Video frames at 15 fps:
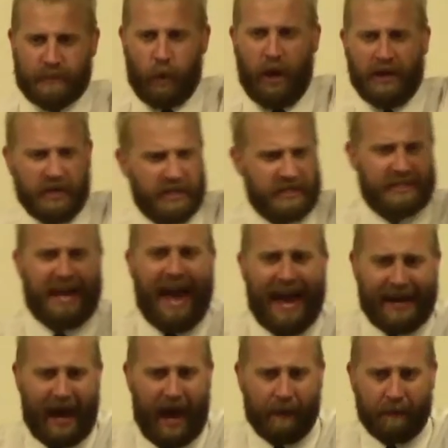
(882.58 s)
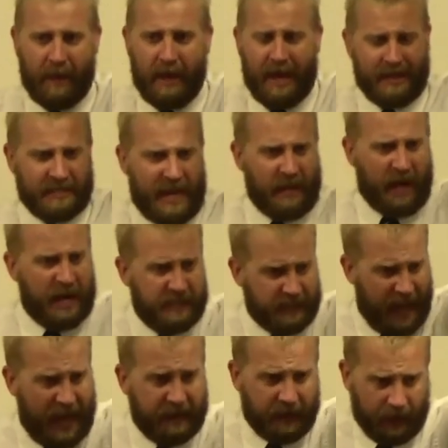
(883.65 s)
willing to stand up and say, Thus
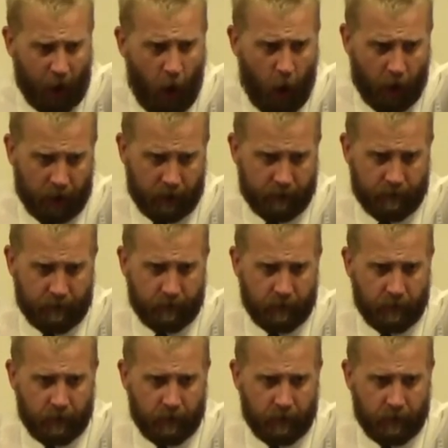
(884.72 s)
saith the Lord.